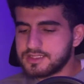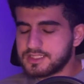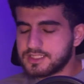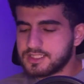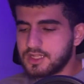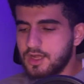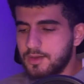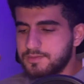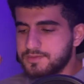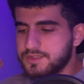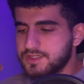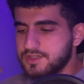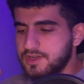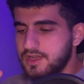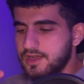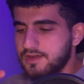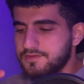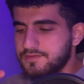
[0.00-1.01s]

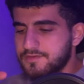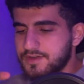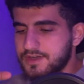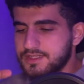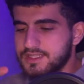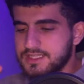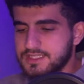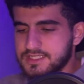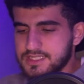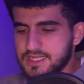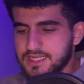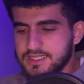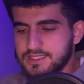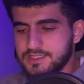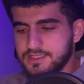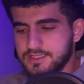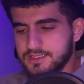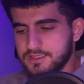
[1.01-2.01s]
subtree of vertex
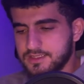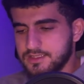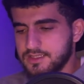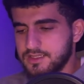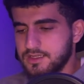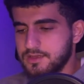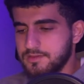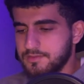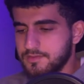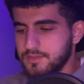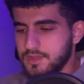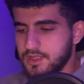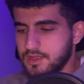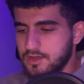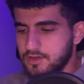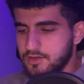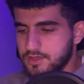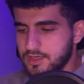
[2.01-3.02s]
x.
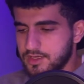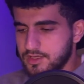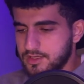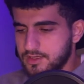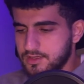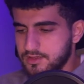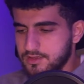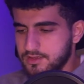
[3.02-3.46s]
Okay.